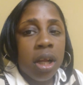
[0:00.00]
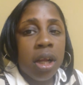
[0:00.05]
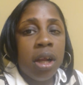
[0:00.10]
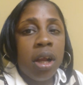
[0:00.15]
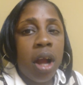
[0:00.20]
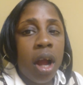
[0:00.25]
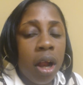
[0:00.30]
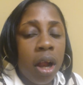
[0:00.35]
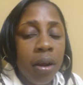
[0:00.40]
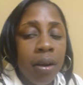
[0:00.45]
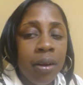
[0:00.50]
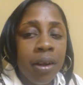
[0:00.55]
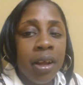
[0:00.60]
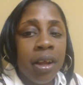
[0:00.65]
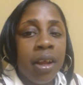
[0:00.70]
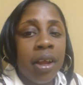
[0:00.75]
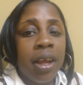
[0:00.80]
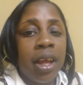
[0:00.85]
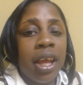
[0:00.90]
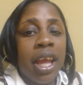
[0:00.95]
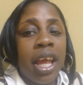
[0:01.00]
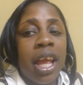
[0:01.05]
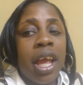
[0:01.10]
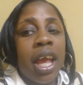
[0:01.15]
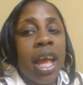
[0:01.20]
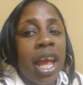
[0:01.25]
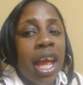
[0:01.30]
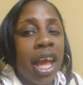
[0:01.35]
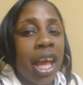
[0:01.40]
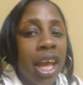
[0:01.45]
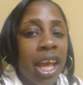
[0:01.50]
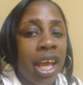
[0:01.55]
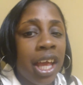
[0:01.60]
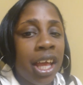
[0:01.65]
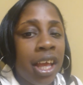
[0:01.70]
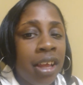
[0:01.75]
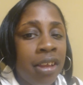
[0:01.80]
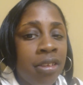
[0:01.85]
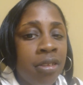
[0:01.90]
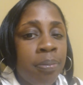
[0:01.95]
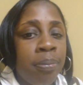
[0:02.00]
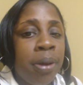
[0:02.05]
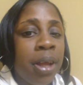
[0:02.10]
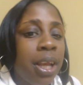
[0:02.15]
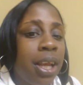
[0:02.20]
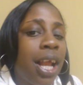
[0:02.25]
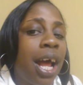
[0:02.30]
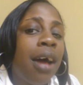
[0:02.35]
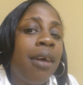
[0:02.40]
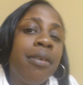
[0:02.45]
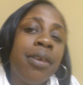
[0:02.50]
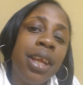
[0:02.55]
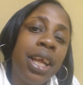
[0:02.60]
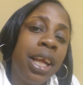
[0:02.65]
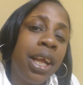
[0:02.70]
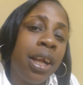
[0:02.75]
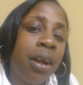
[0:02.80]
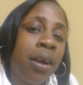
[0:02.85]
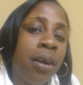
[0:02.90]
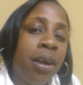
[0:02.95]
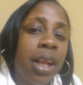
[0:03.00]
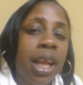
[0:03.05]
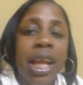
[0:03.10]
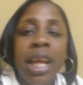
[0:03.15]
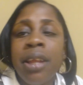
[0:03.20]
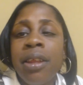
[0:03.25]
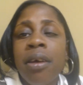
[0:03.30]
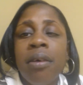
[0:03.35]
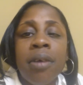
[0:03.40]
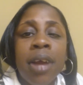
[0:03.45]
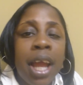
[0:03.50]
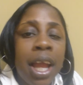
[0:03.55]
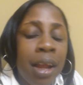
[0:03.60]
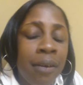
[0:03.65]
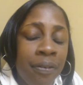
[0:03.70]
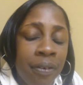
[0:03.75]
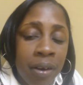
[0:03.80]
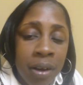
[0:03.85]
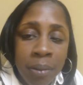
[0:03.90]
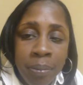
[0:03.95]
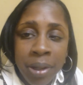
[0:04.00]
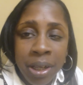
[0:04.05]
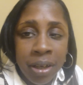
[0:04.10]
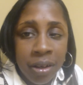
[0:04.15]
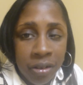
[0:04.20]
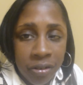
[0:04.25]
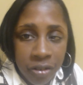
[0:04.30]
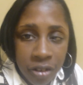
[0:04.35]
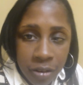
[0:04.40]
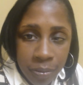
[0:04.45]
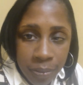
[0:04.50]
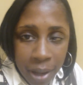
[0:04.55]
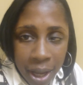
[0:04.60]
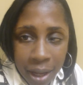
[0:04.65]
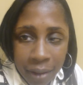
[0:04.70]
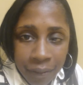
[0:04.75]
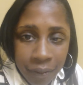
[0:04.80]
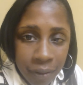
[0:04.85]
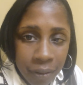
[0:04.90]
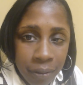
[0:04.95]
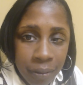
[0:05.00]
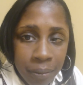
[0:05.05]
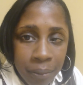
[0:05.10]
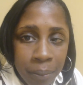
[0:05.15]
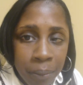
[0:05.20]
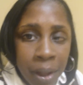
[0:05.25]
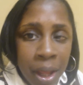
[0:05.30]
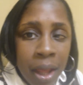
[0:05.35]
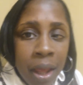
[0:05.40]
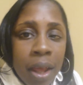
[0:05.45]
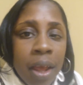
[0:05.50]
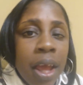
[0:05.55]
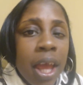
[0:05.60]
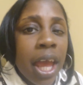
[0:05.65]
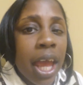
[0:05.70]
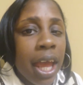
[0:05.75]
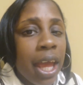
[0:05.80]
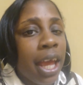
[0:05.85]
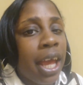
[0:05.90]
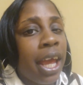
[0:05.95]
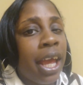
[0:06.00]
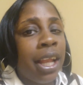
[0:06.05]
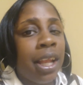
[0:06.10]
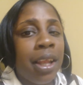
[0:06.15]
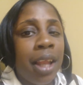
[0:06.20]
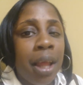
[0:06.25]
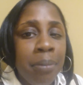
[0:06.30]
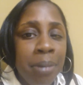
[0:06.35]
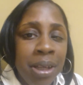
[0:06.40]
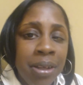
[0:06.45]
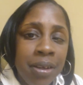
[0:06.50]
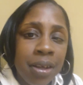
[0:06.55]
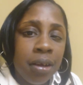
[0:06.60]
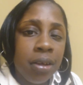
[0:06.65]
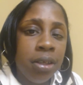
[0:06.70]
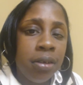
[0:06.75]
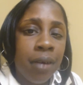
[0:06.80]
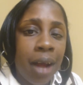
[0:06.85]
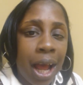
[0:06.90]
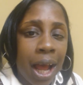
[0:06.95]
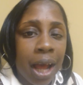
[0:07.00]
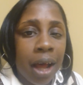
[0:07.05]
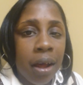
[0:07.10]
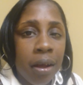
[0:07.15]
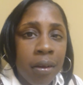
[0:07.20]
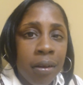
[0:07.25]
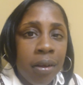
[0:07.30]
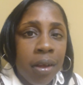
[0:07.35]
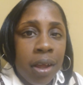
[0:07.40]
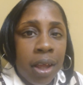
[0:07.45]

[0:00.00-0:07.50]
Kirk has put it out there that it's okay for her to be disrespectful. And let me tell you how.